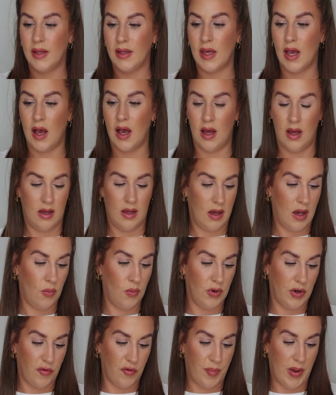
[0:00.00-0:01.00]
Yeah, I
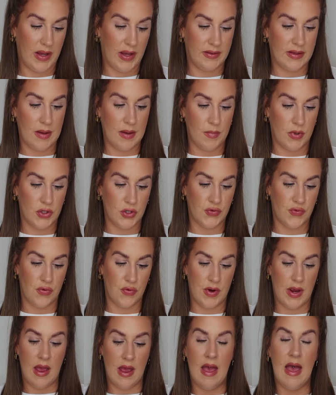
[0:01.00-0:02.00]
wouldn't have paid that much
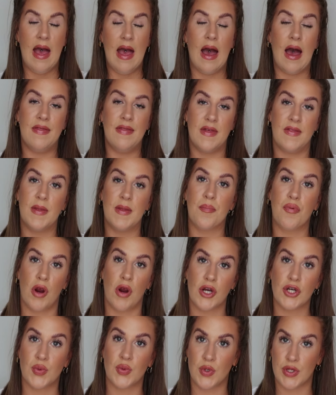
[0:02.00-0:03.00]
for it. And then the
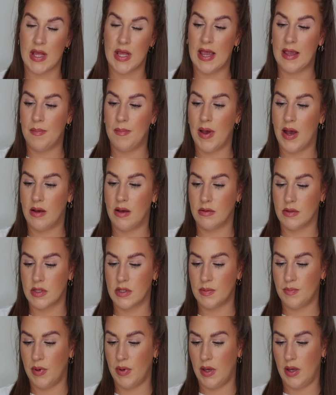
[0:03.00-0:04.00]
brush was
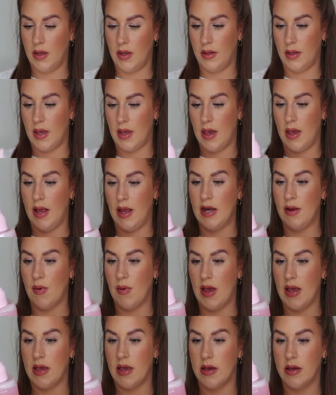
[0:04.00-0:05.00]
£8, but yeah,
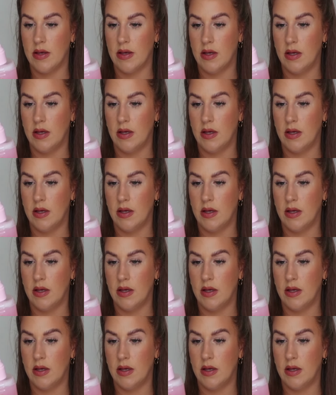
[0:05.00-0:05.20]
anyway.